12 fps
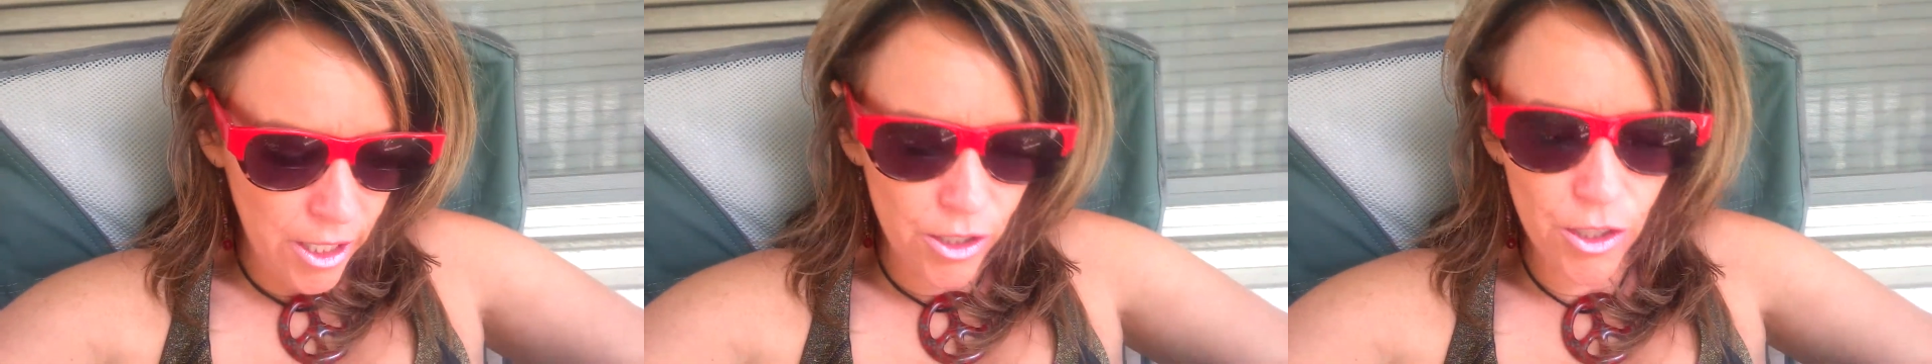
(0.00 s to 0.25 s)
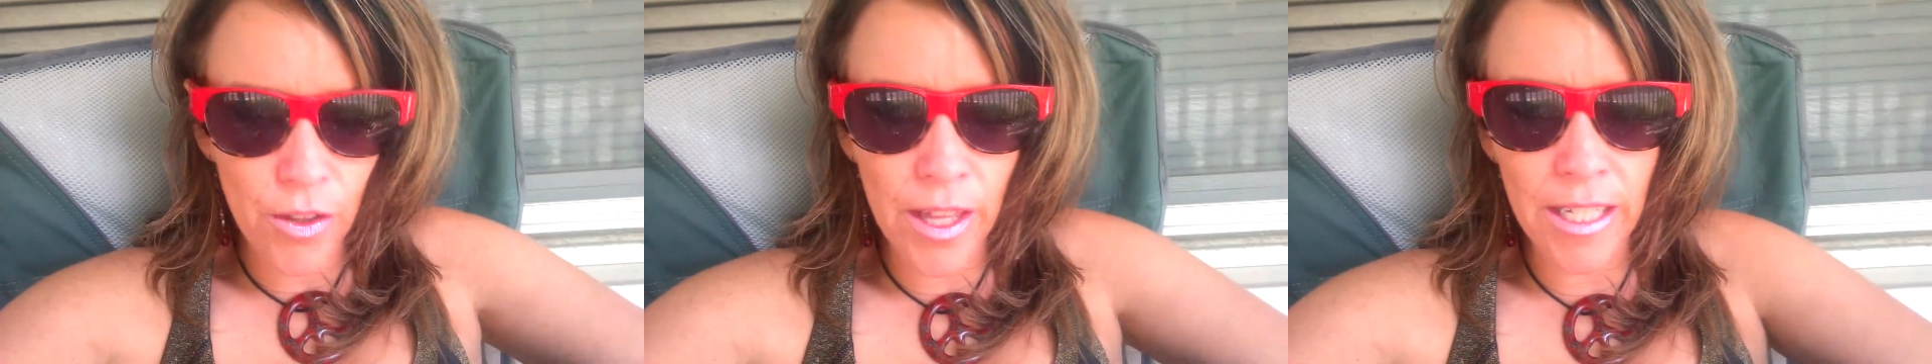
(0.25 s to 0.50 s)

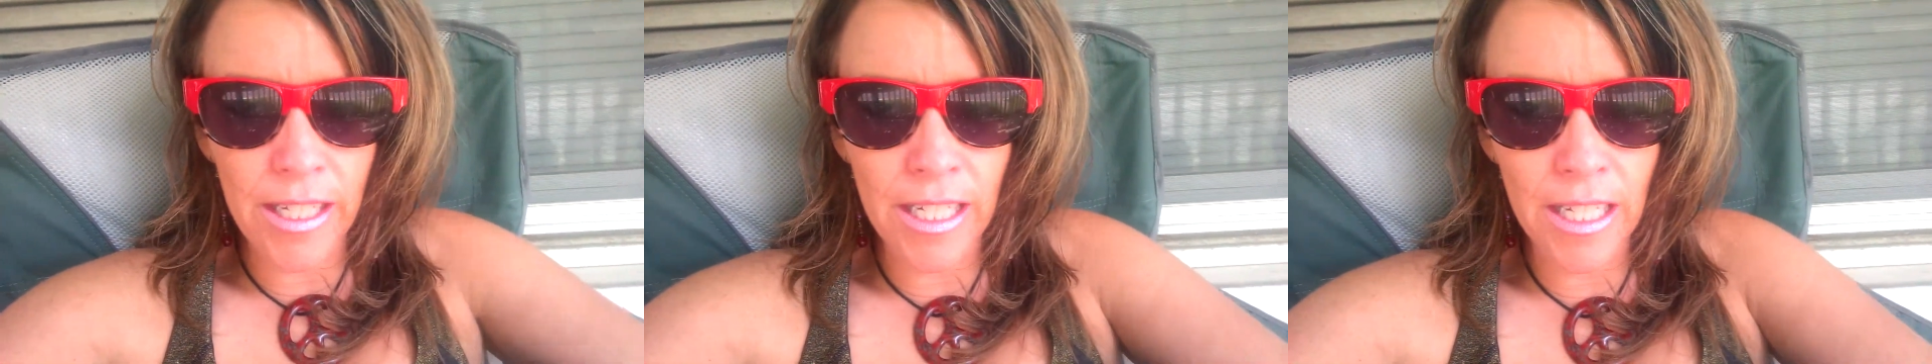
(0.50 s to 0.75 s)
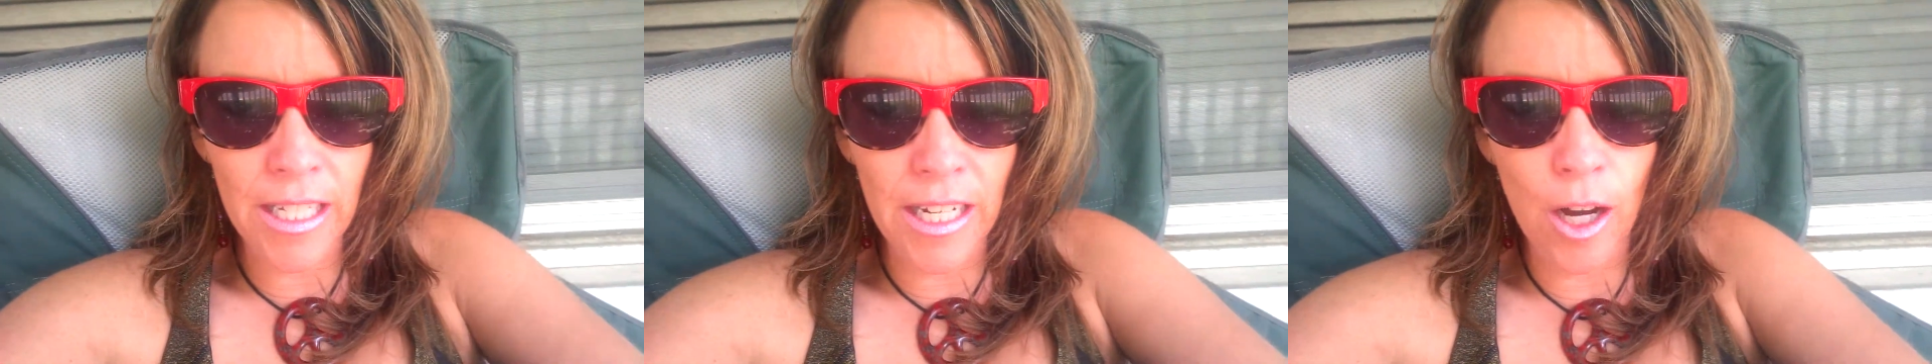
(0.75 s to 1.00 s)
so that he
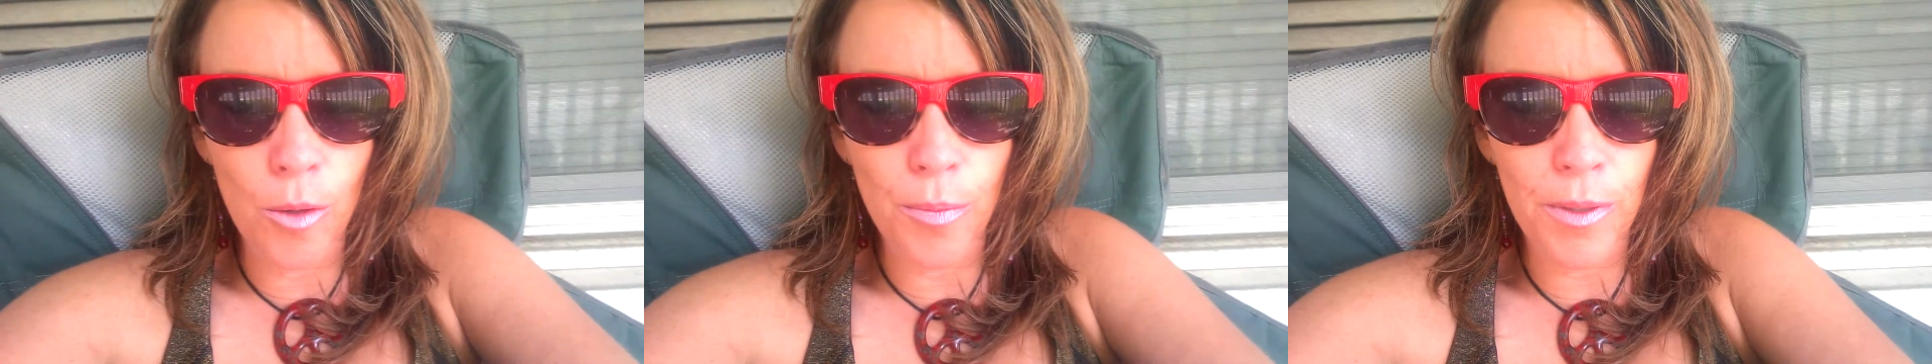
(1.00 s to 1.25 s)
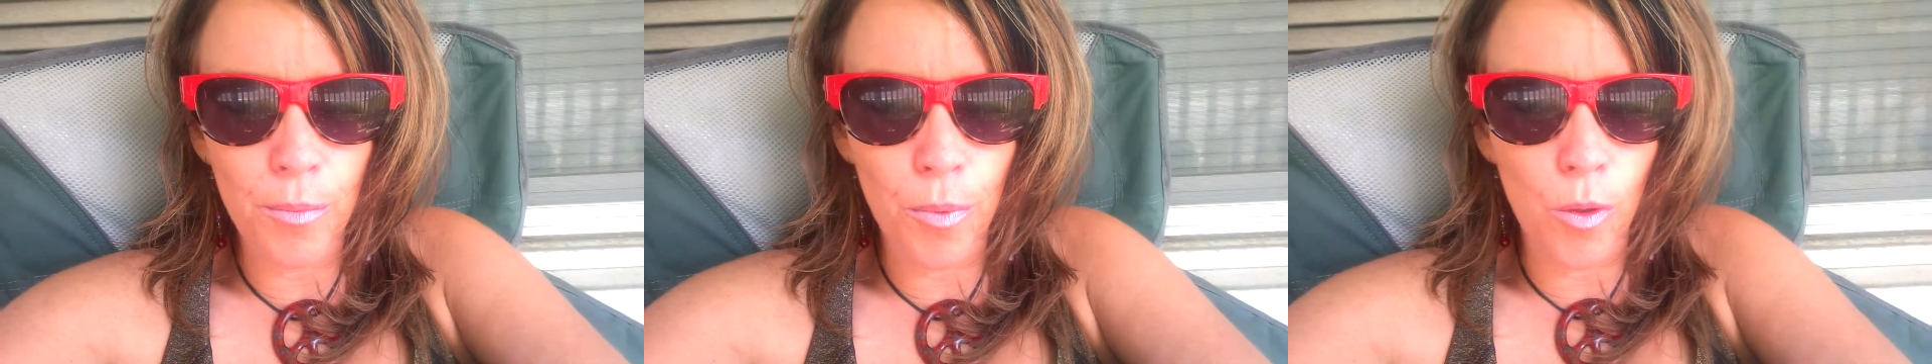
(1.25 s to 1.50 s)
can help
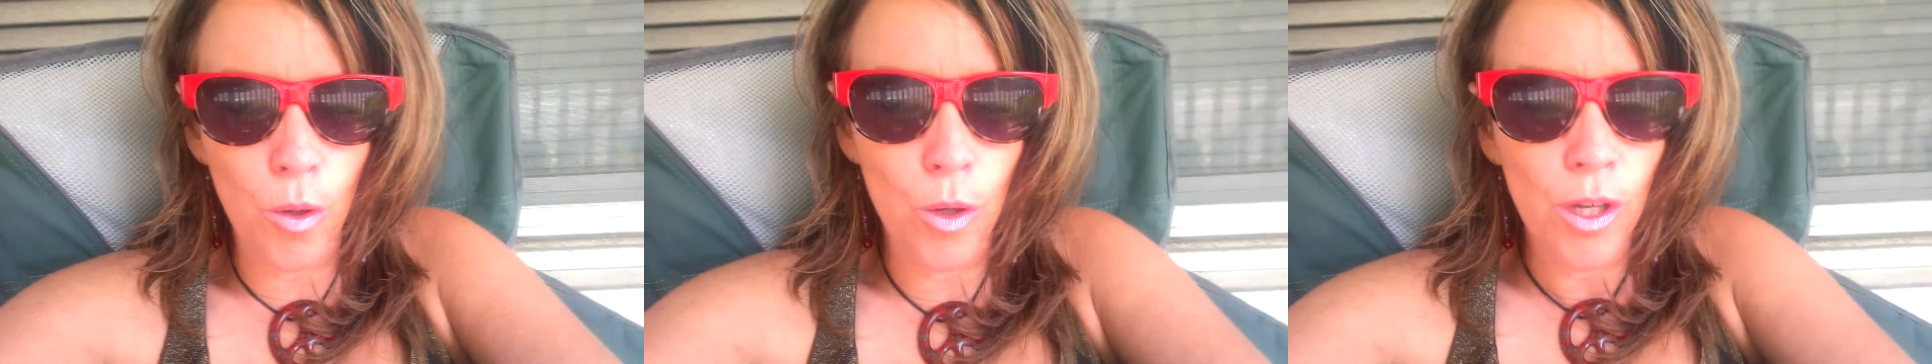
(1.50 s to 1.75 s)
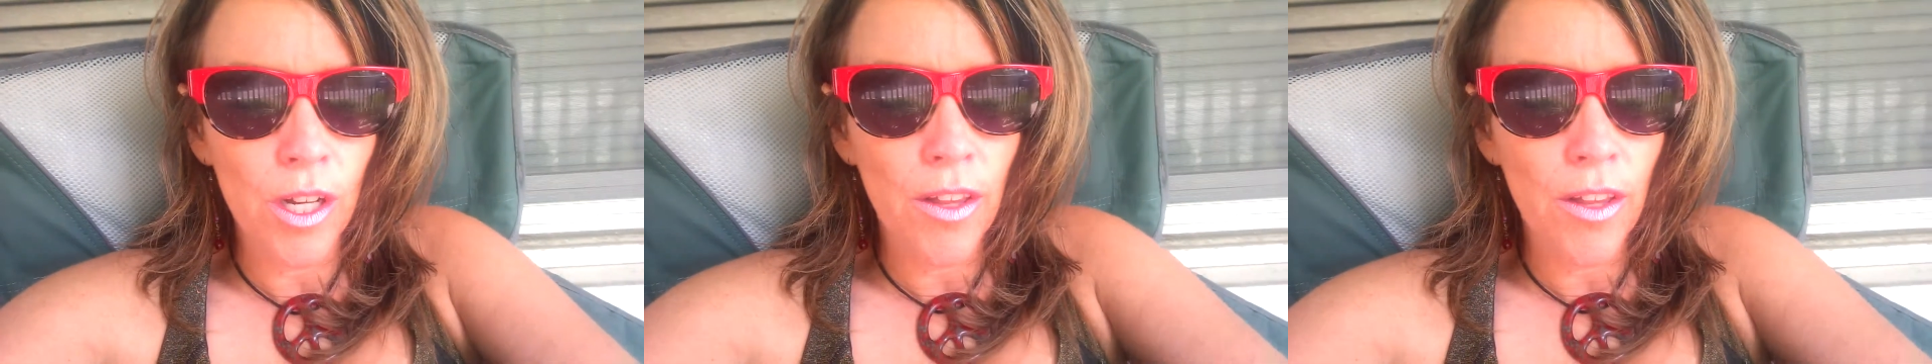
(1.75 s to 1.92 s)
people